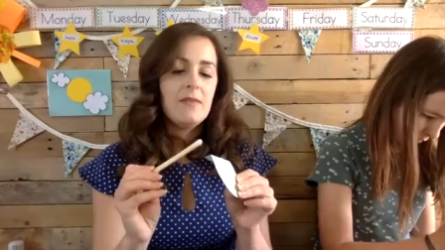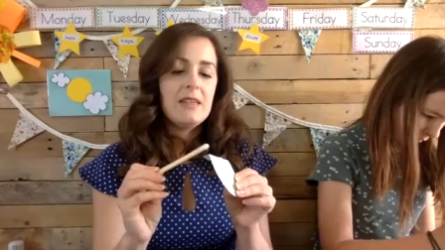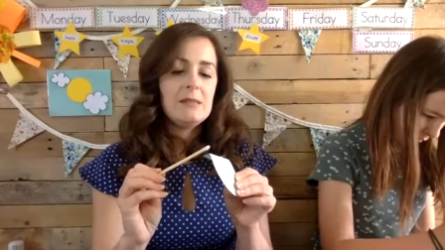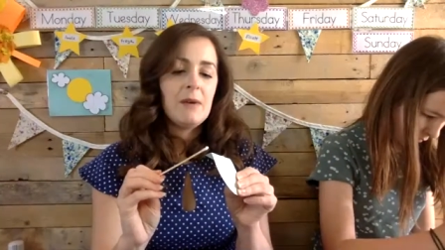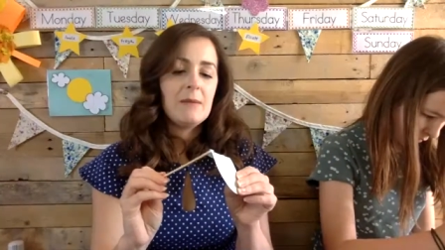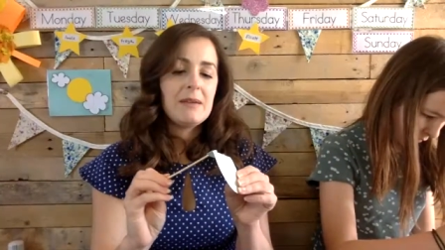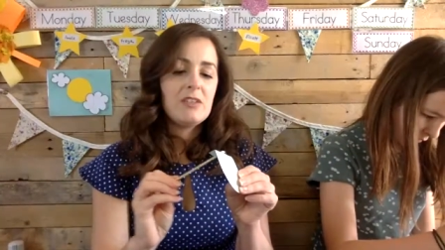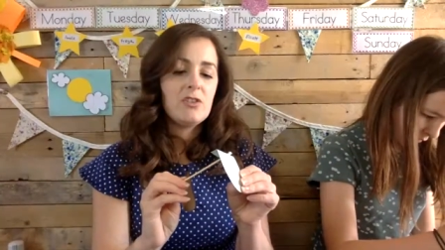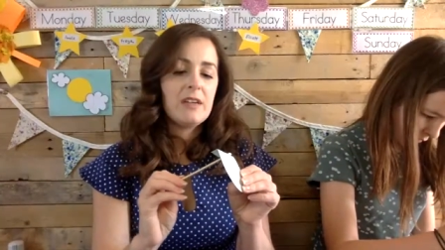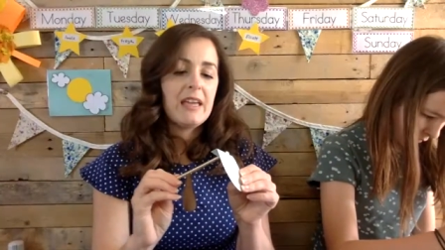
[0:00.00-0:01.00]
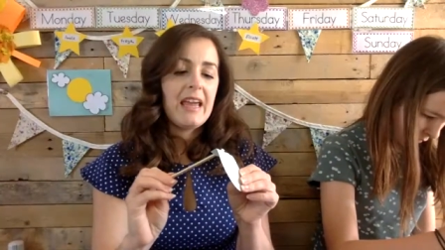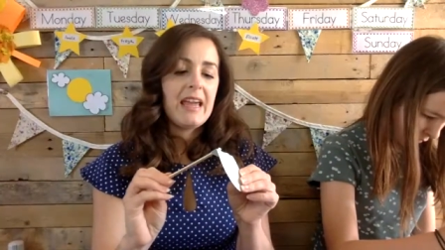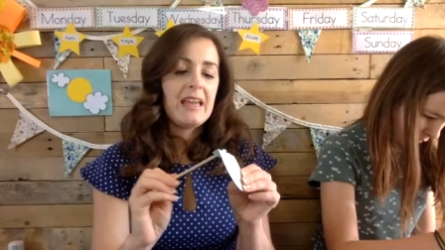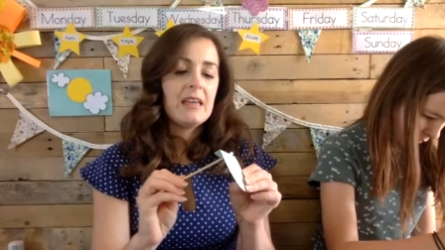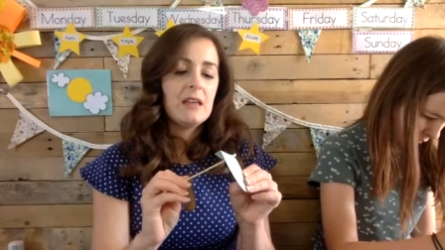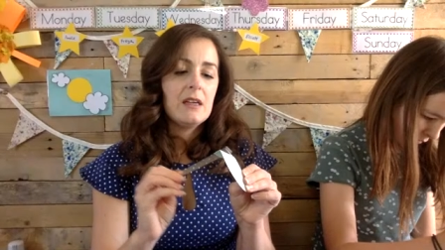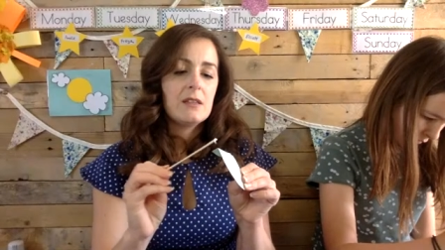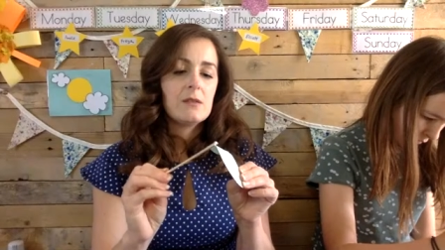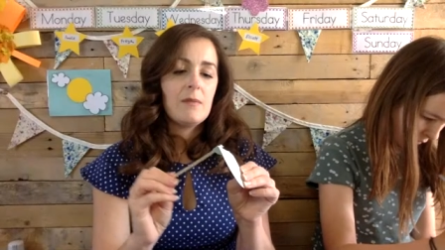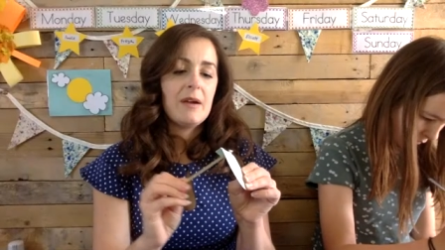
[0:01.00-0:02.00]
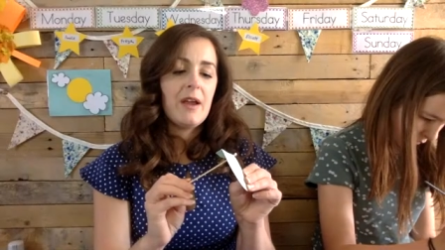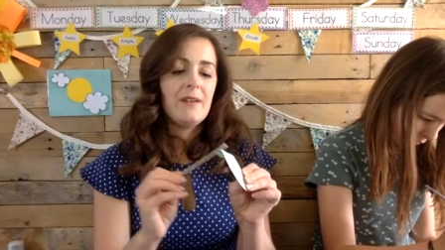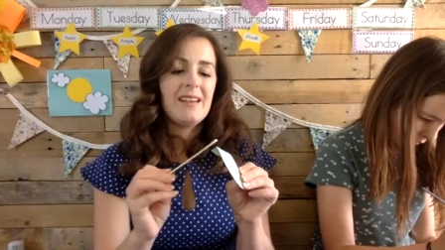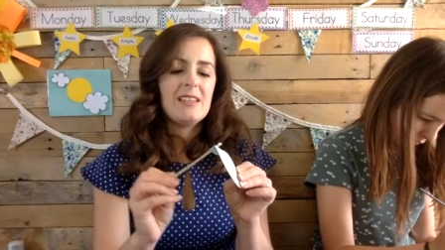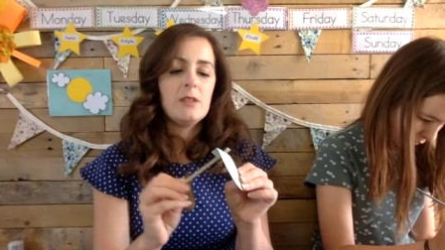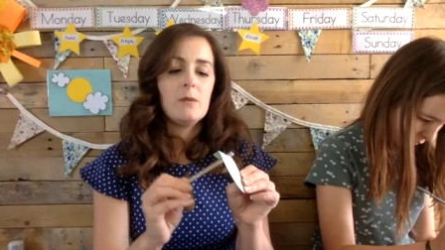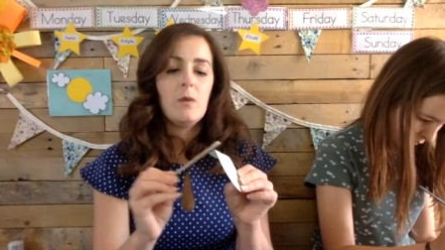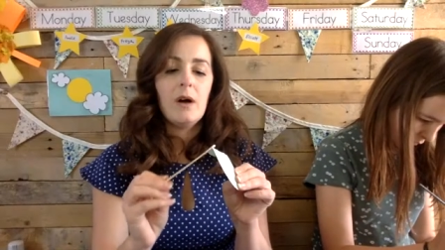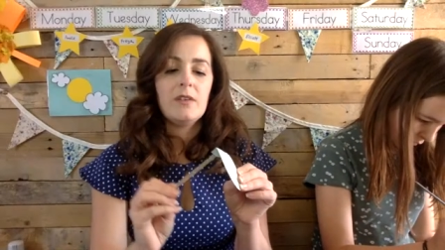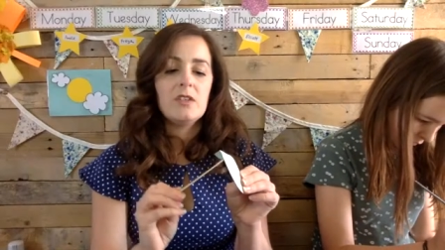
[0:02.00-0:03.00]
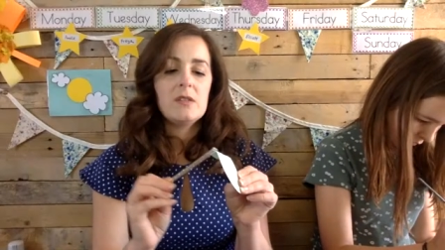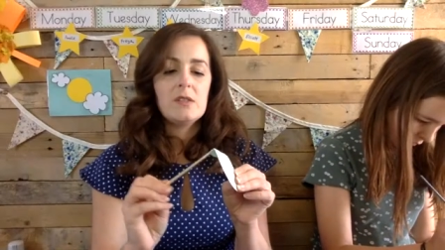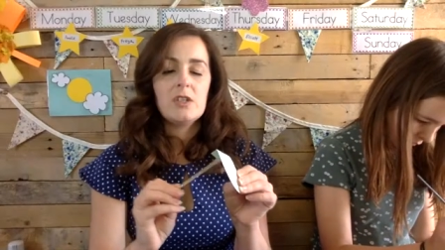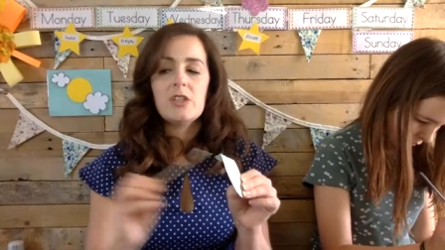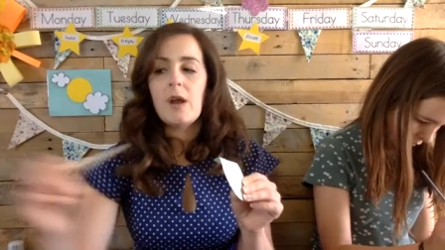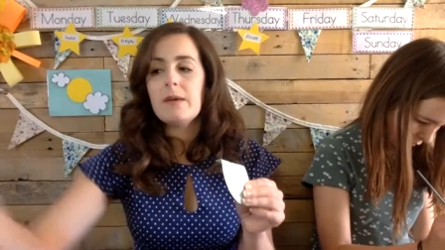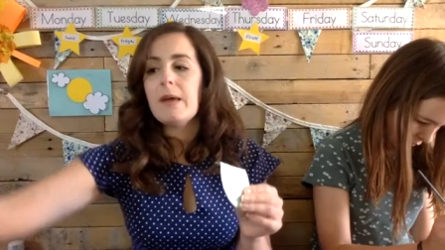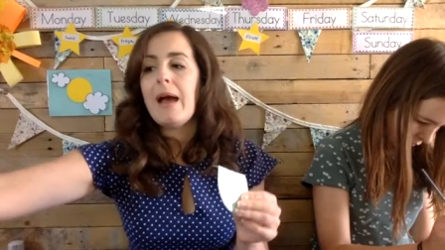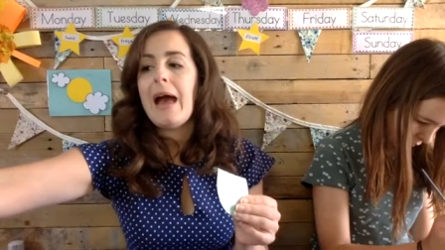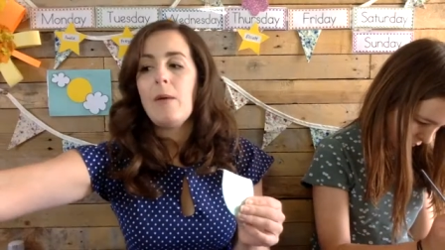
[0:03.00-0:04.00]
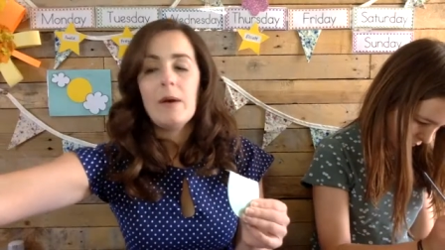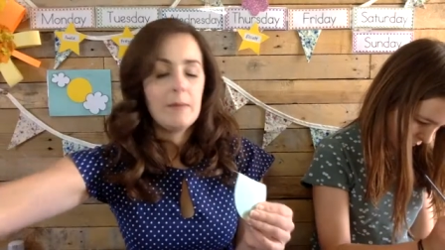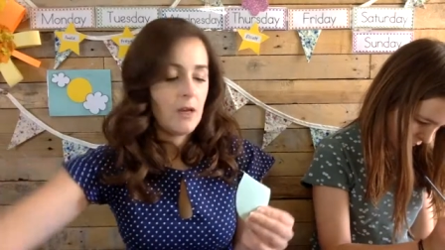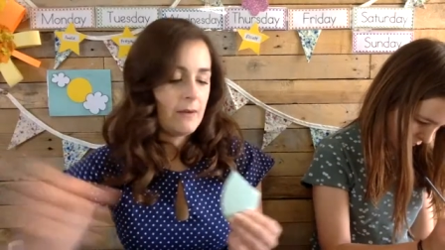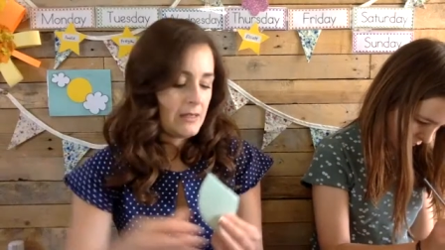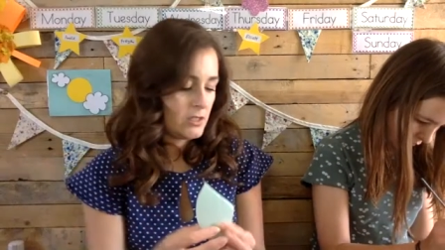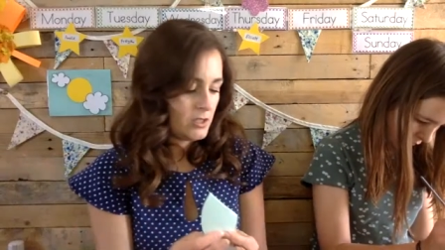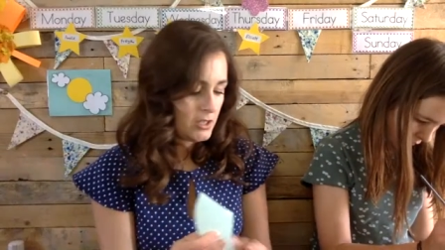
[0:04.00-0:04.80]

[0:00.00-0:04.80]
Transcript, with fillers: This might be tricky, so I might only do one just to show you how I'm going to